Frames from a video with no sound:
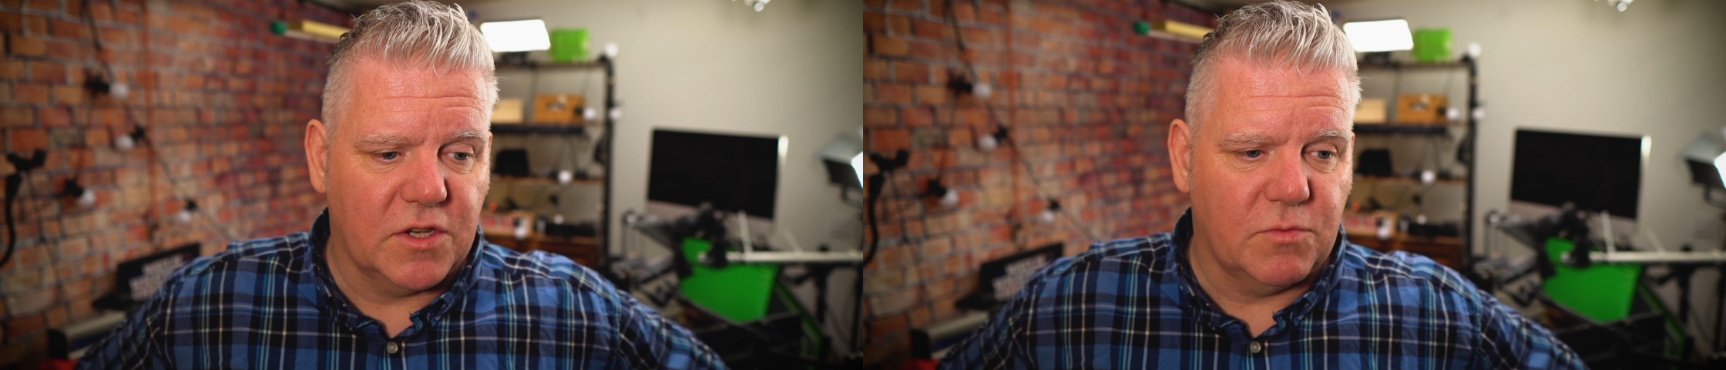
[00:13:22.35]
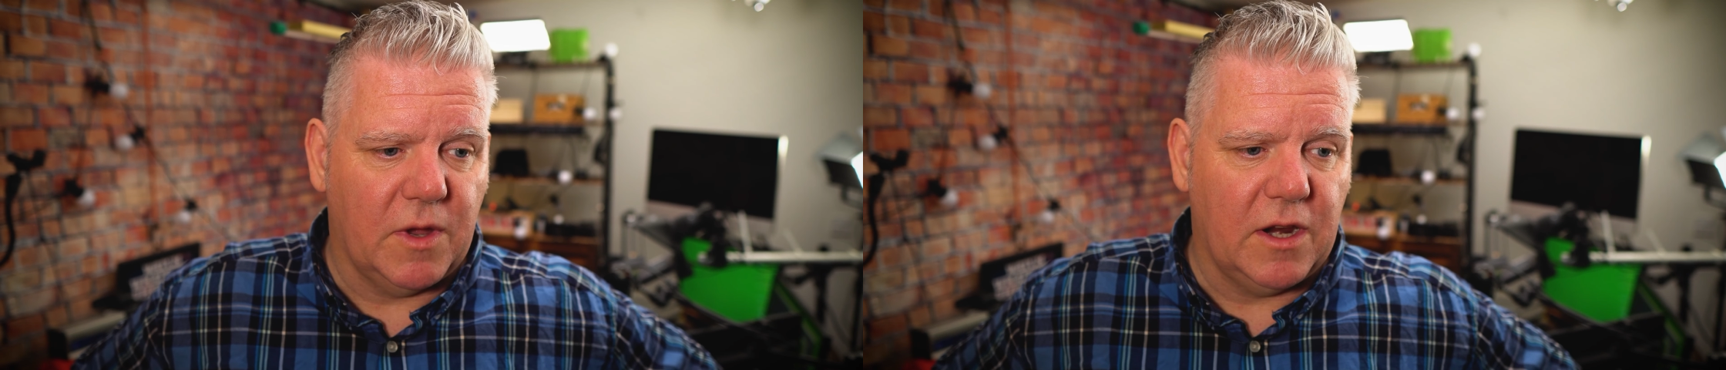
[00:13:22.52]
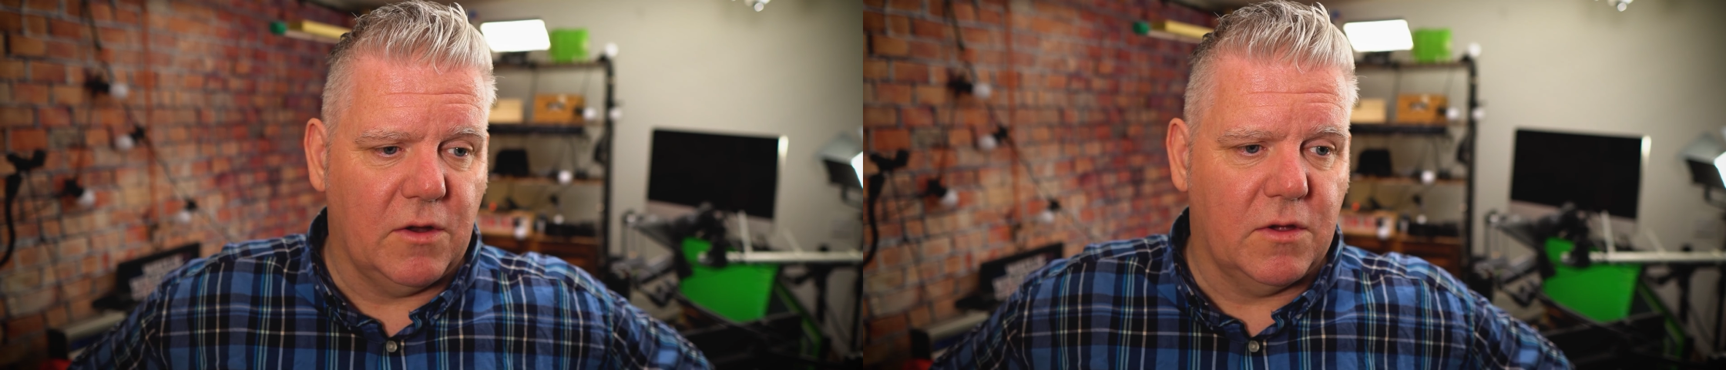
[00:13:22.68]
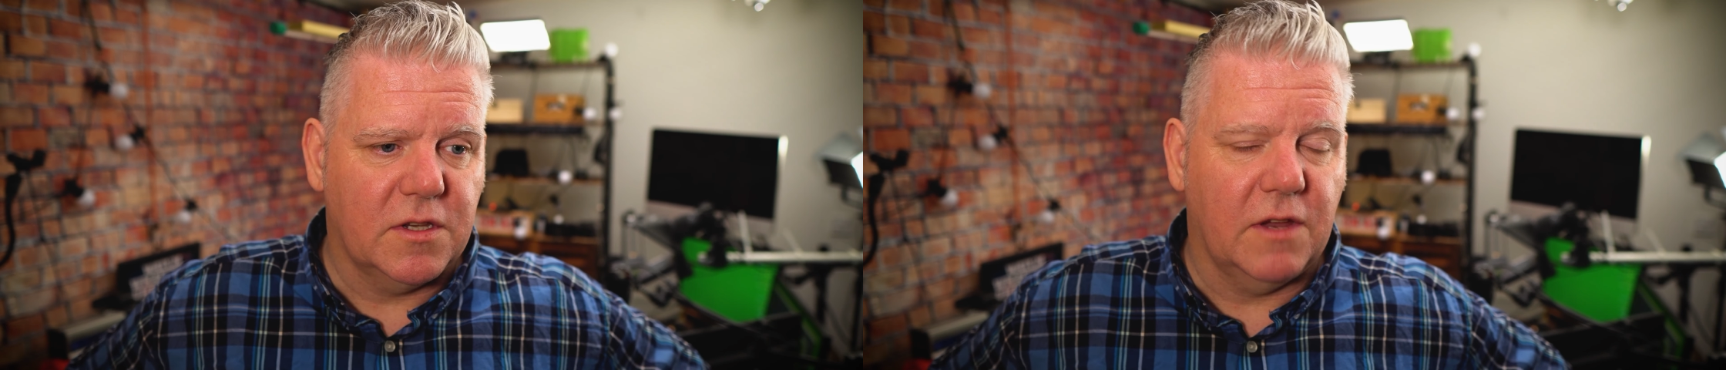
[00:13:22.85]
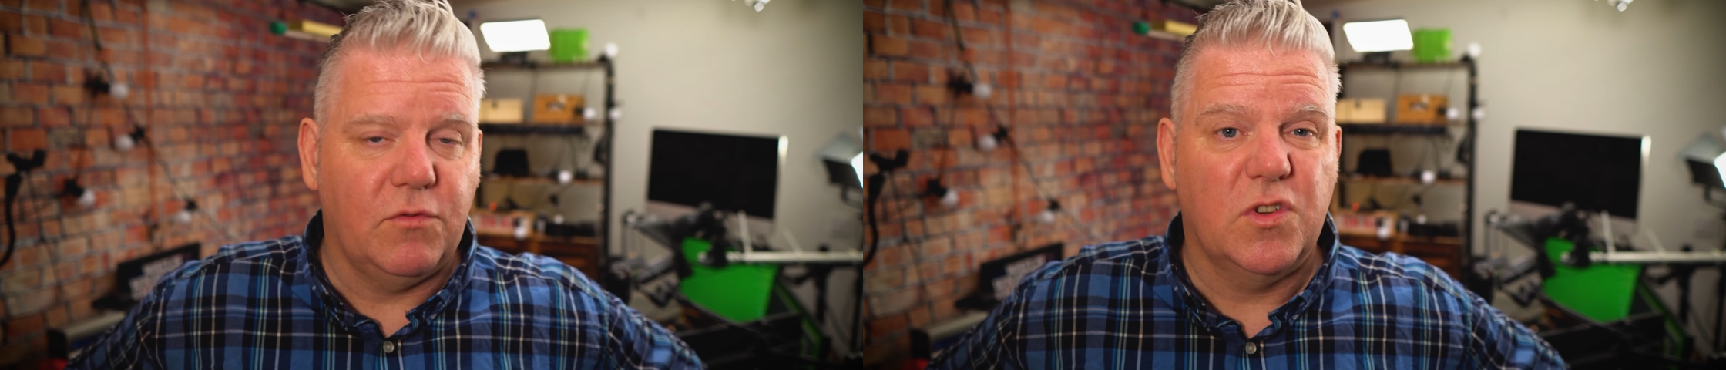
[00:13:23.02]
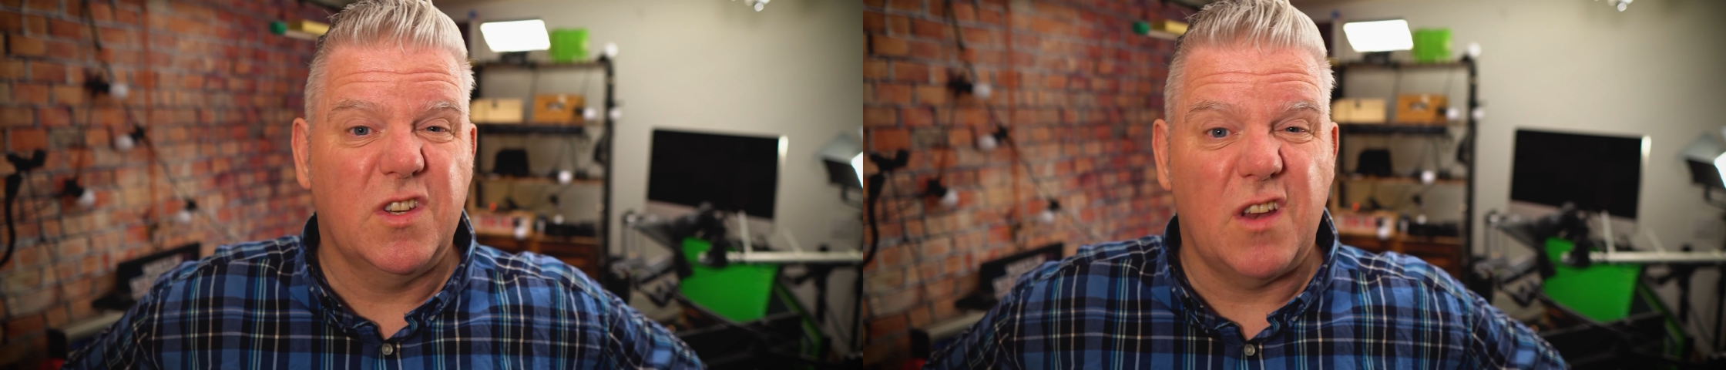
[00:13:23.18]
this weight loss.
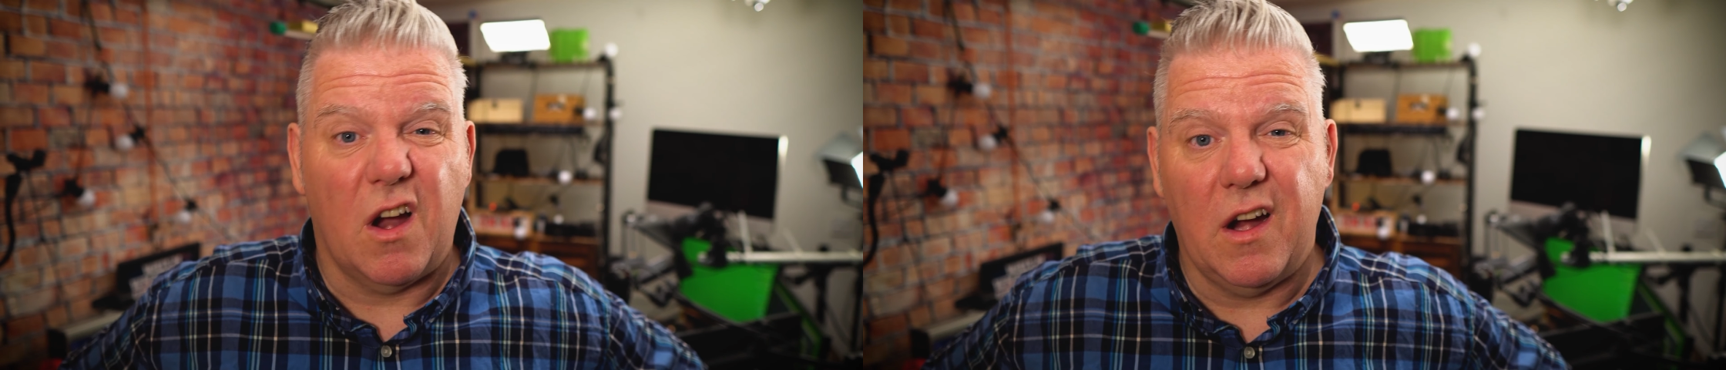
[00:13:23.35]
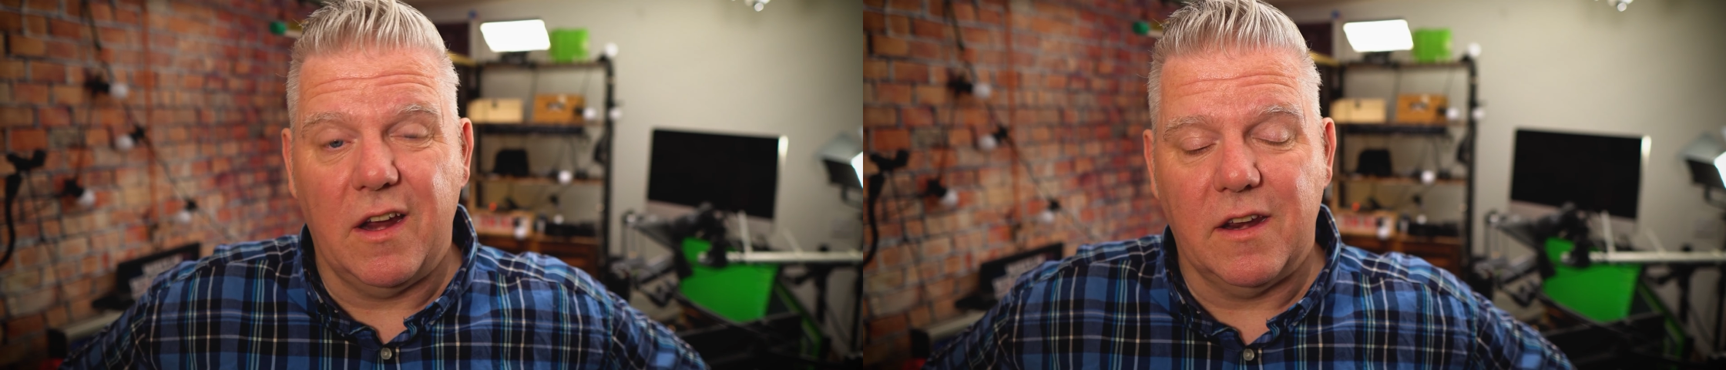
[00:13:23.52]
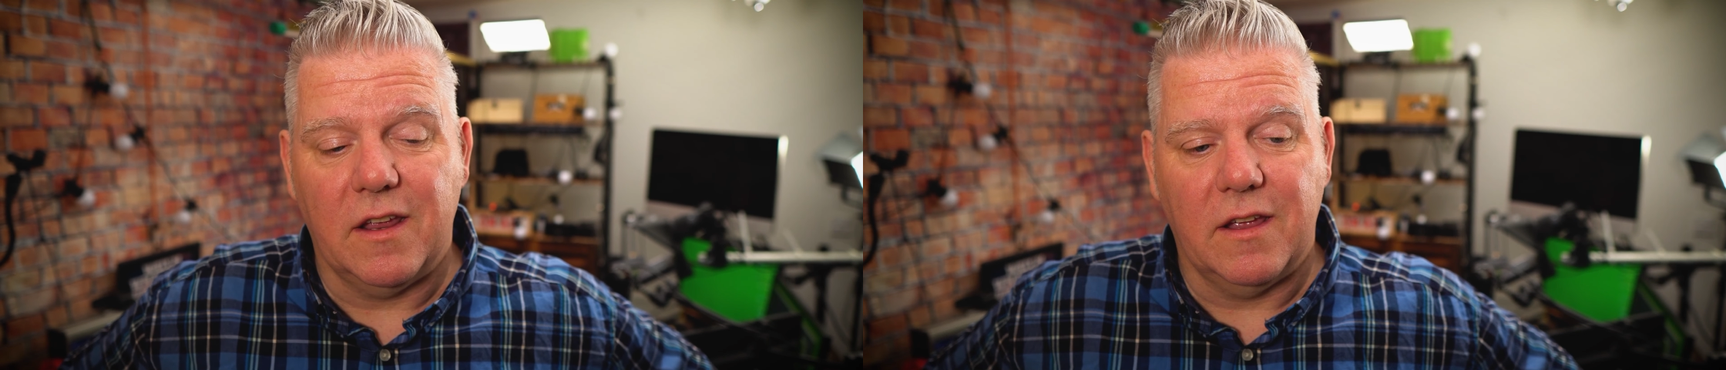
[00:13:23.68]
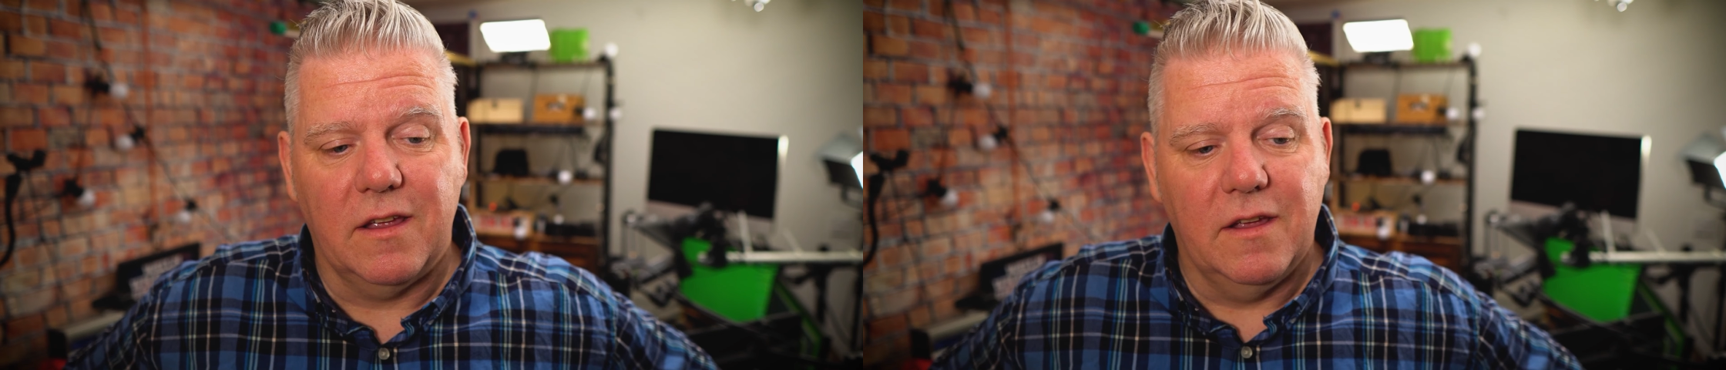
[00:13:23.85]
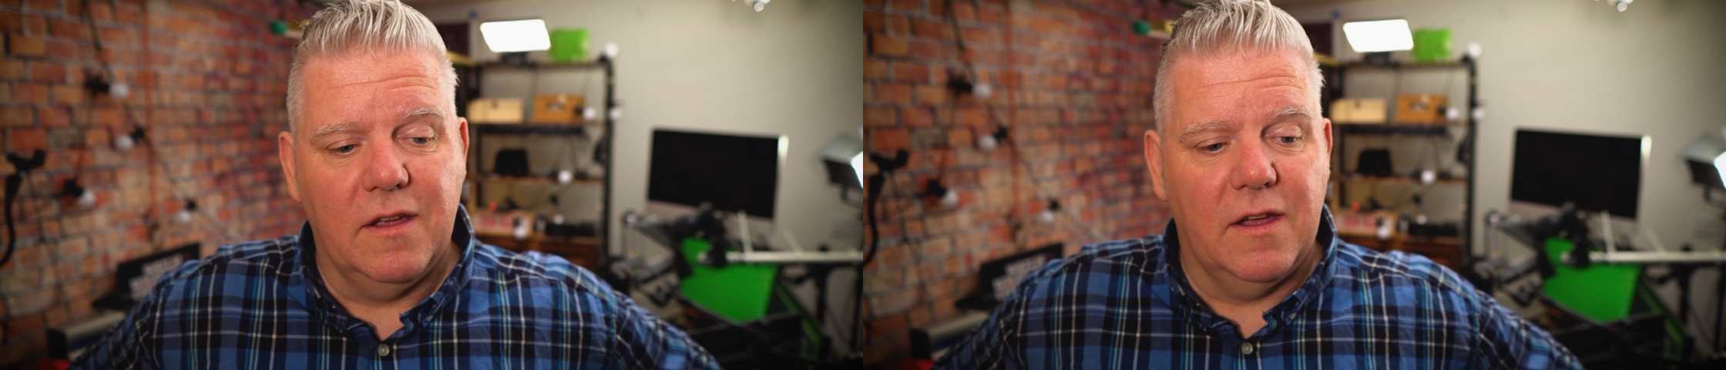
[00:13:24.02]
Have you started it?